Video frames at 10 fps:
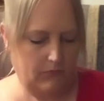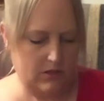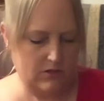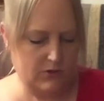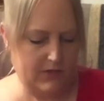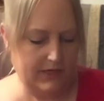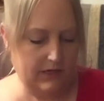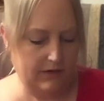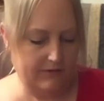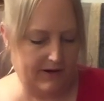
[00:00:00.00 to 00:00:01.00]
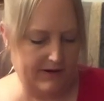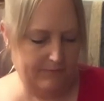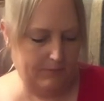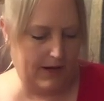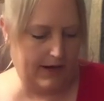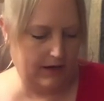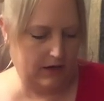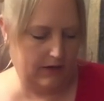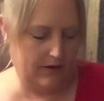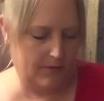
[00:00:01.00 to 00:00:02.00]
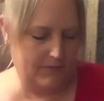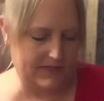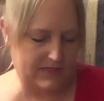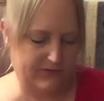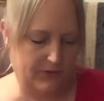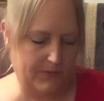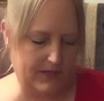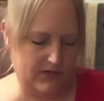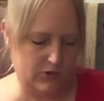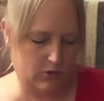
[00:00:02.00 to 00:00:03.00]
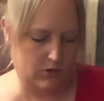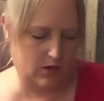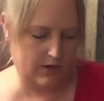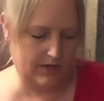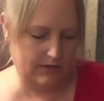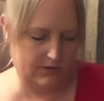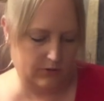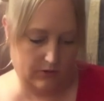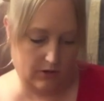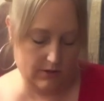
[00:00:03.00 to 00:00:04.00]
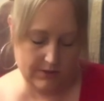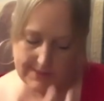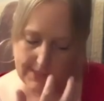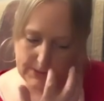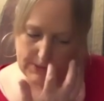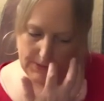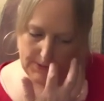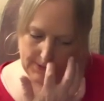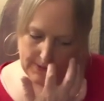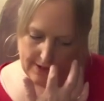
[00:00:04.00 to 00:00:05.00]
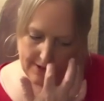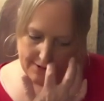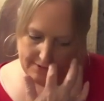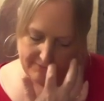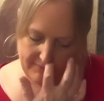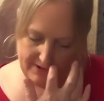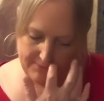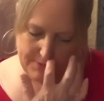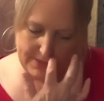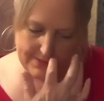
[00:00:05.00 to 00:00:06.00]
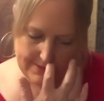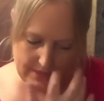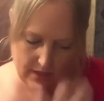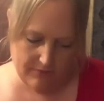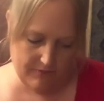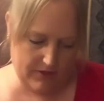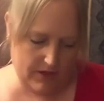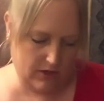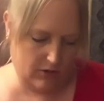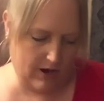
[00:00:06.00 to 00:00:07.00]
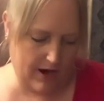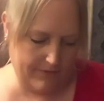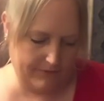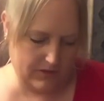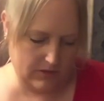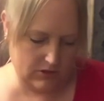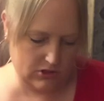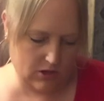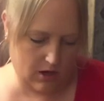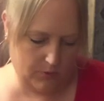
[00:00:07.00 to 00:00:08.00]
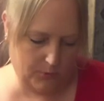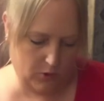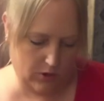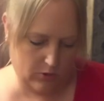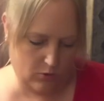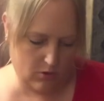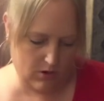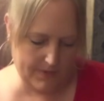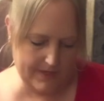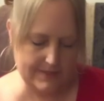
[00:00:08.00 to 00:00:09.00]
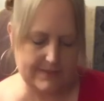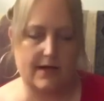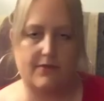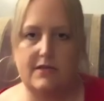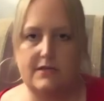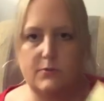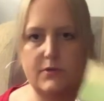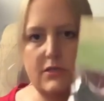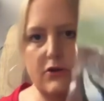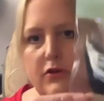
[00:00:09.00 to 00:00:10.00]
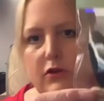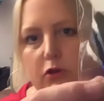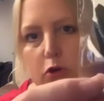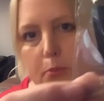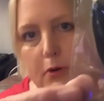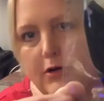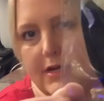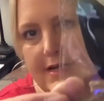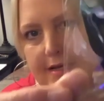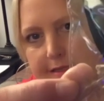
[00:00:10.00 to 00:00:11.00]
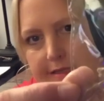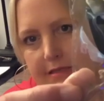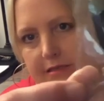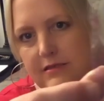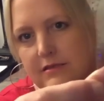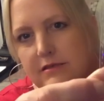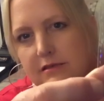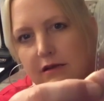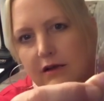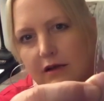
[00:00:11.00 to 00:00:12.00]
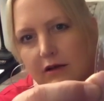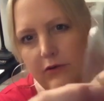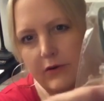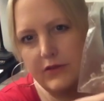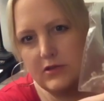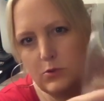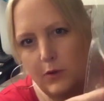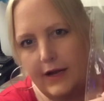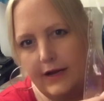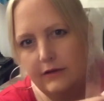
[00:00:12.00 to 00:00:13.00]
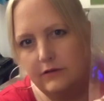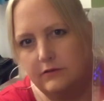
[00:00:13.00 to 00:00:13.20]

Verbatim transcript: so then I got a five pack. Um, this is from the indoor garden, so the garden section. Five piece of the craft chalkboard ornaments and these ones are the little birdies with the twine.